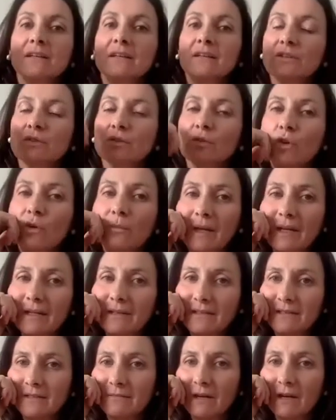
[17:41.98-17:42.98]
you
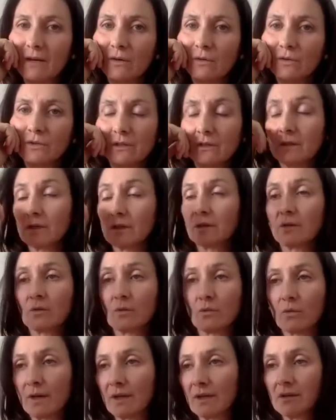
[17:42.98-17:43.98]
commented about
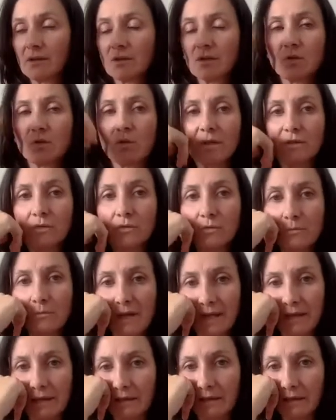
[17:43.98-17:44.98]
when you want to
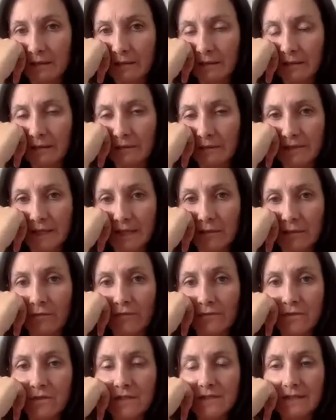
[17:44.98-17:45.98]
make a career of
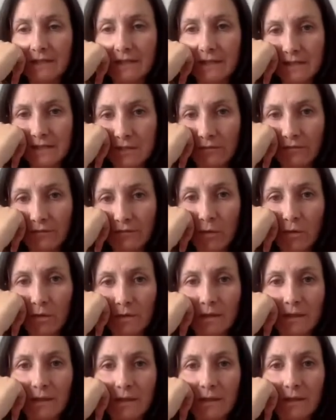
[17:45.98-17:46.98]
research, of
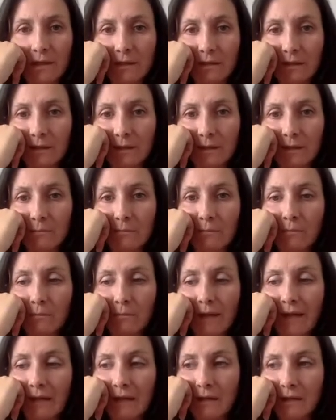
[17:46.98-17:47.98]
course, the
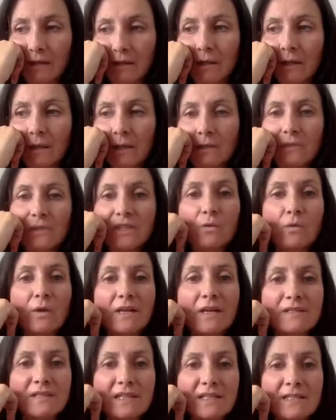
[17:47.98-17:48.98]
main
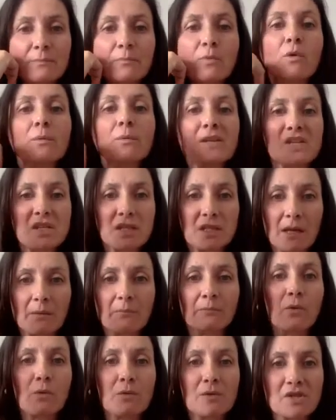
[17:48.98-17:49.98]
request is publishing,
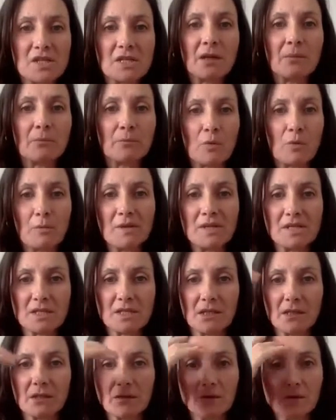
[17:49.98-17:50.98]

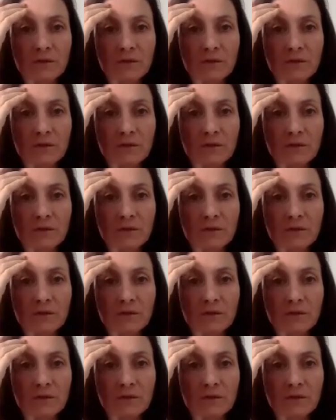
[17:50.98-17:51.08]
no?